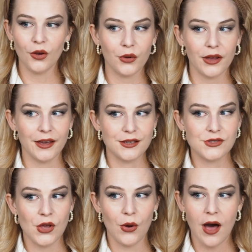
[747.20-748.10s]
Okay,
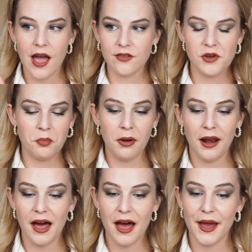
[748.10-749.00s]
so I've
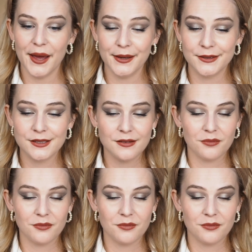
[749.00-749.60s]
applied